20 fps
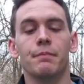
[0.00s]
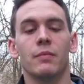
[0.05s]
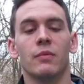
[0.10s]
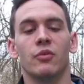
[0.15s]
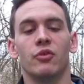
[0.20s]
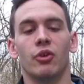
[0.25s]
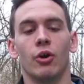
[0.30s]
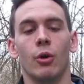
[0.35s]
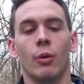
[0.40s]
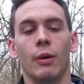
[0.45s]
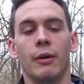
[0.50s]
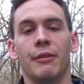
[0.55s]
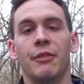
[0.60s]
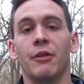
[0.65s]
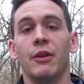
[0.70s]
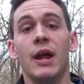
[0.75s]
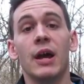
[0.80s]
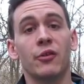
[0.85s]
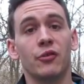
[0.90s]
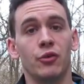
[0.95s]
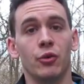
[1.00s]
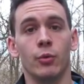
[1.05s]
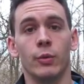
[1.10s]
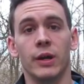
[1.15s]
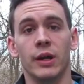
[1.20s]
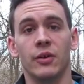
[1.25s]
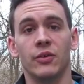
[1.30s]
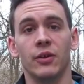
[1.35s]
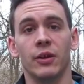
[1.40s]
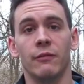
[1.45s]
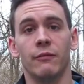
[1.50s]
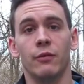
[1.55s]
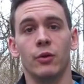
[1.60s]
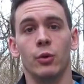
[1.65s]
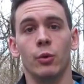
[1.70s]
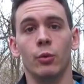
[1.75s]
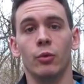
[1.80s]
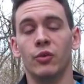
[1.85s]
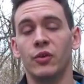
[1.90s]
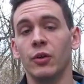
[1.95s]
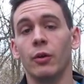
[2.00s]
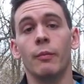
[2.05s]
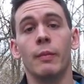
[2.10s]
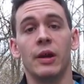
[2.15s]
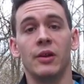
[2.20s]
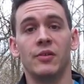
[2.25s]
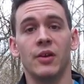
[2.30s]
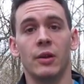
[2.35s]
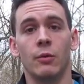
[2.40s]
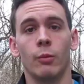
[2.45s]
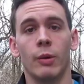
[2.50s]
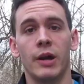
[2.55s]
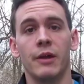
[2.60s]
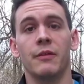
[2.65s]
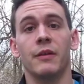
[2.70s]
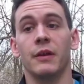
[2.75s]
So at the next 2 weeks, if you still maintain weight,